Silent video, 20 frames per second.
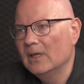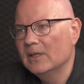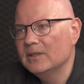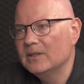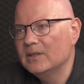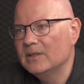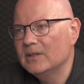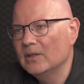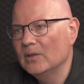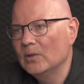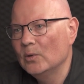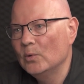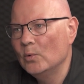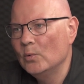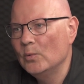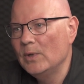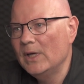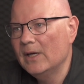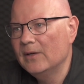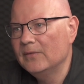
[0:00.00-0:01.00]
So
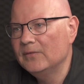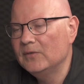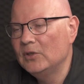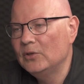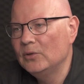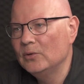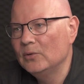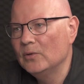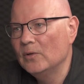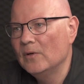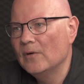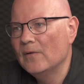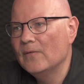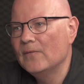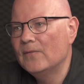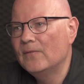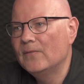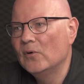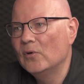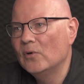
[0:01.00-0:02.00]
we have to,
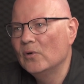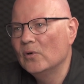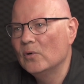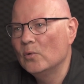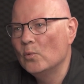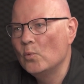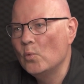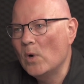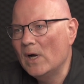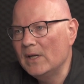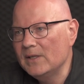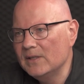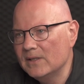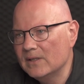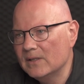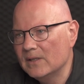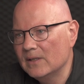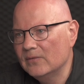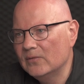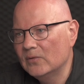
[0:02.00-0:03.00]
for
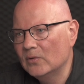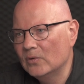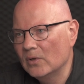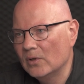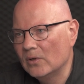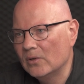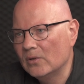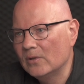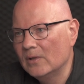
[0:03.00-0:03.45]
once and for all...